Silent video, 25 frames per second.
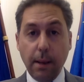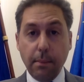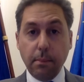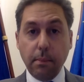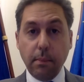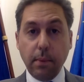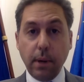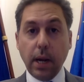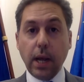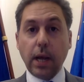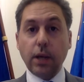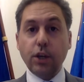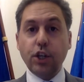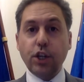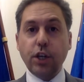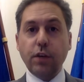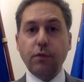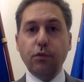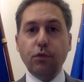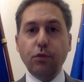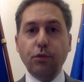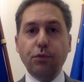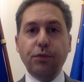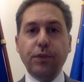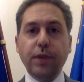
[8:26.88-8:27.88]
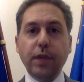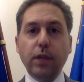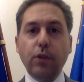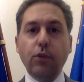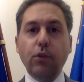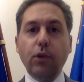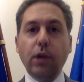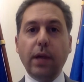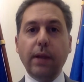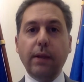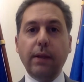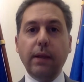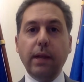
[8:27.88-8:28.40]
In addition, I would like to
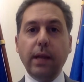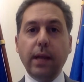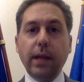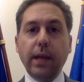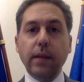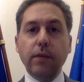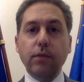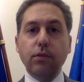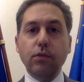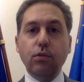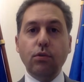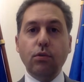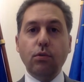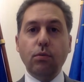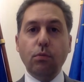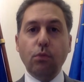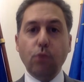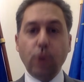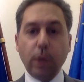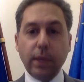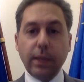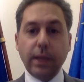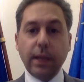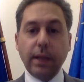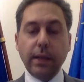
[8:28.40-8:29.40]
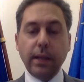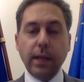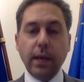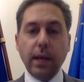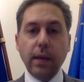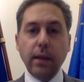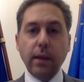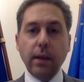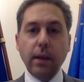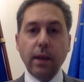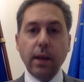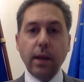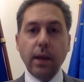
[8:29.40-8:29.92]
thank Aisa Alam.
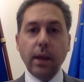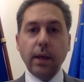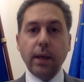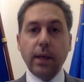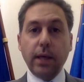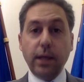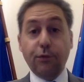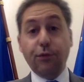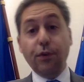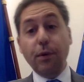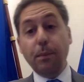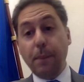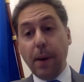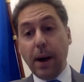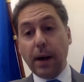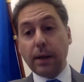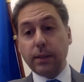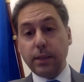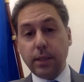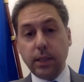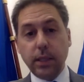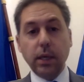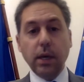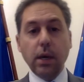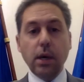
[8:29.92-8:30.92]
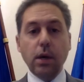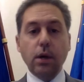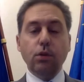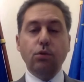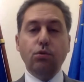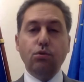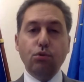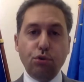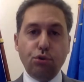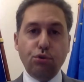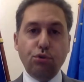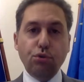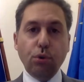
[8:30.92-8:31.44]
She is the leader of the
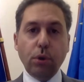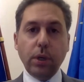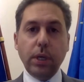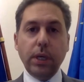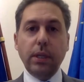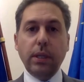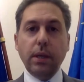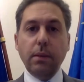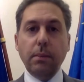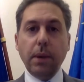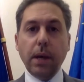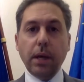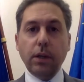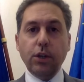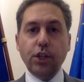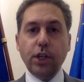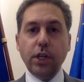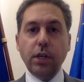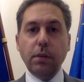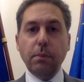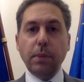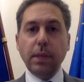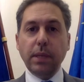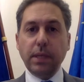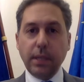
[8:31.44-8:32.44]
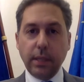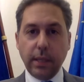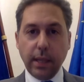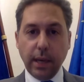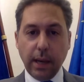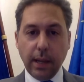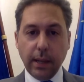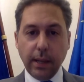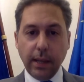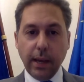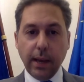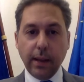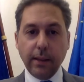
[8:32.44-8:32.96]
Mauritanian delegation,
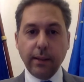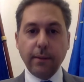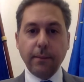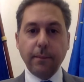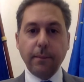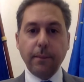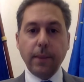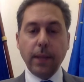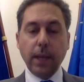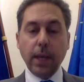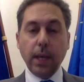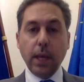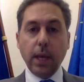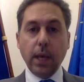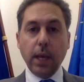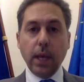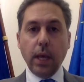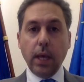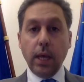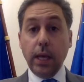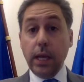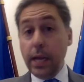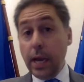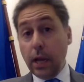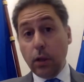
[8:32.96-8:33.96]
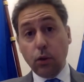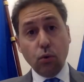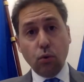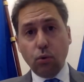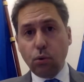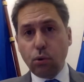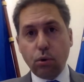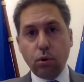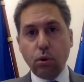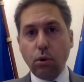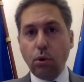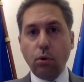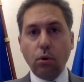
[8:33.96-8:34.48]
and she is also part of
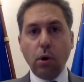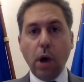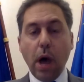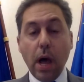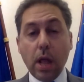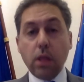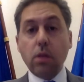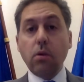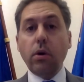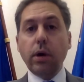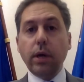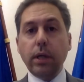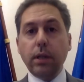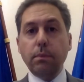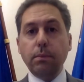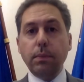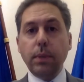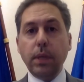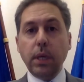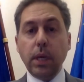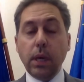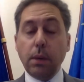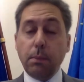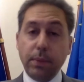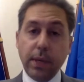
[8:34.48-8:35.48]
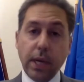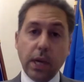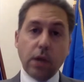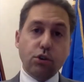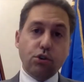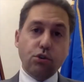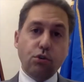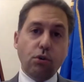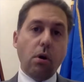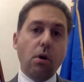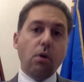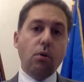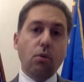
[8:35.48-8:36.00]
the Mediterranean,
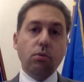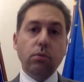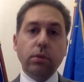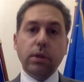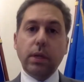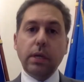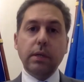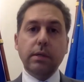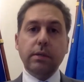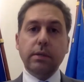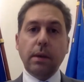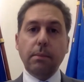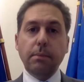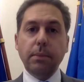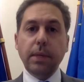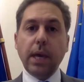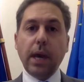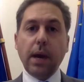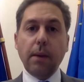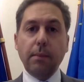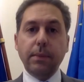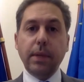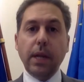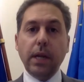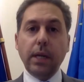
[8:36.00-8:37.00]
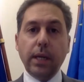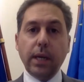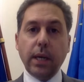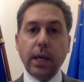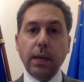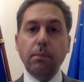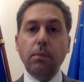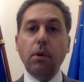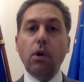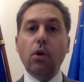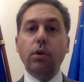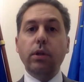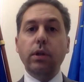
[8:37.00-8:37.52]
Emerging Mediterranean
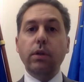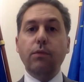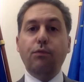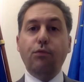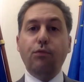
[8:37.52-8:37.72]
Panel.